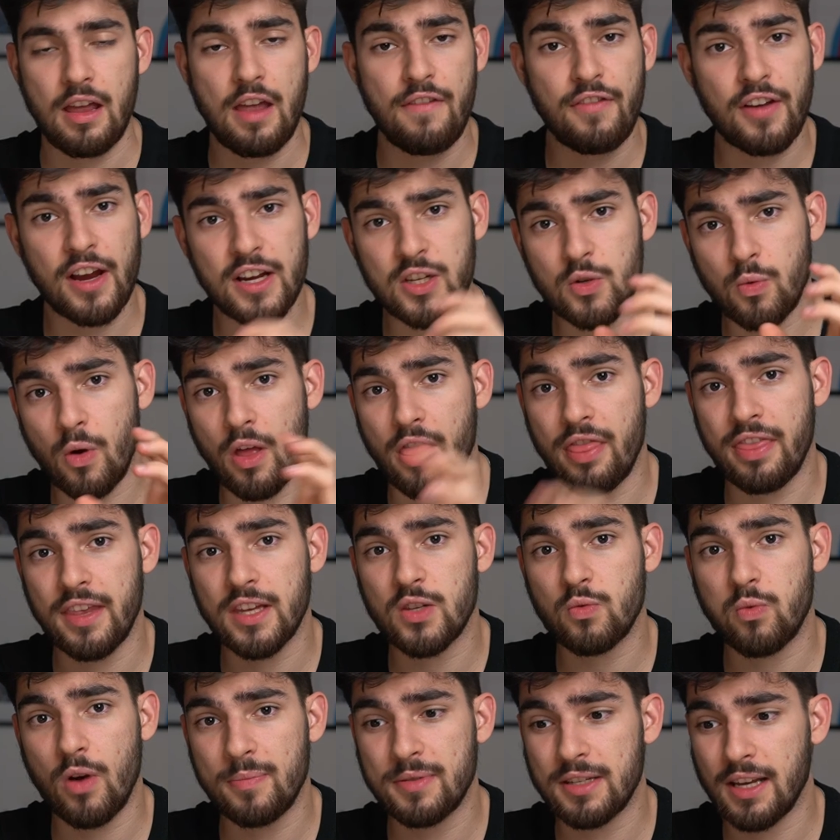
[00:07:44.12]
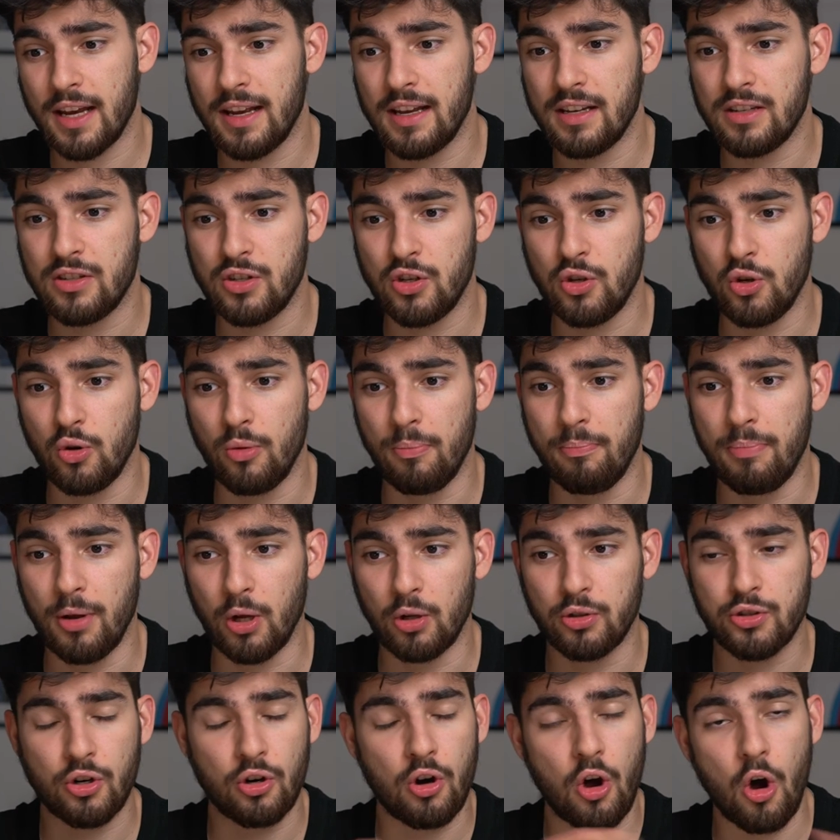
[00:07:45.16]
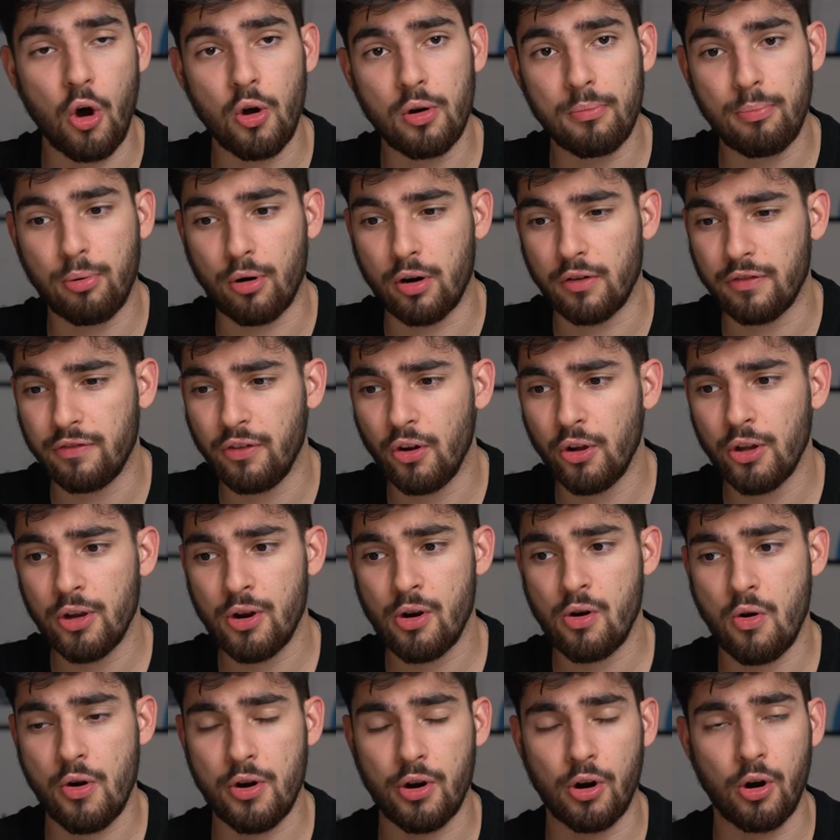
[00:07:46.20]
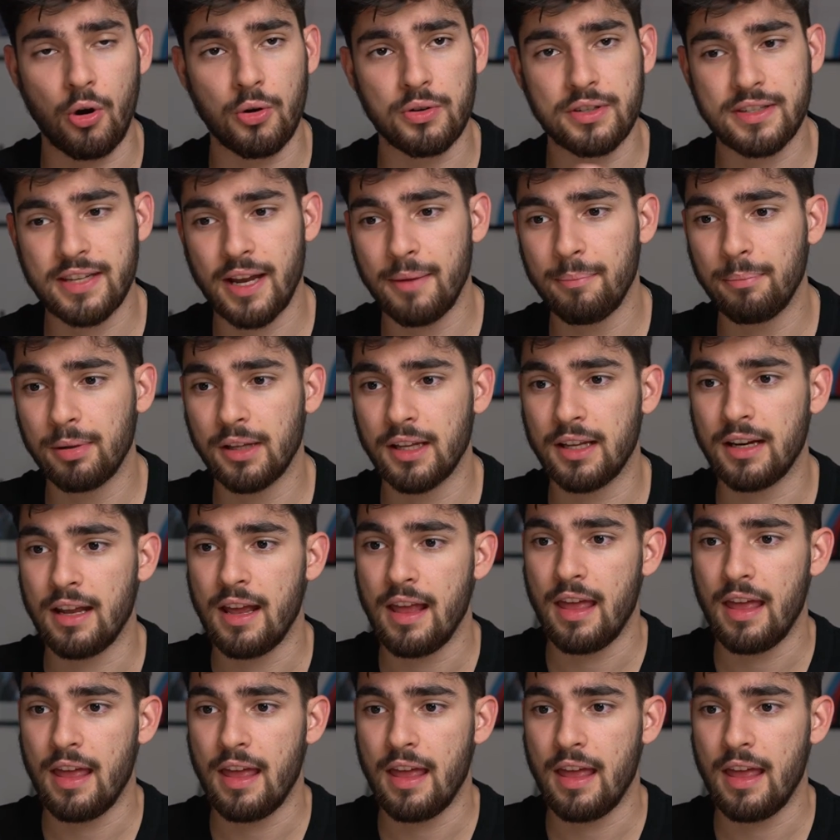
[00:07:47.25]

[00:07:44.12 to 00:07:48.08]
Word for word: If you guys want this website to build your own portfolio or your own template,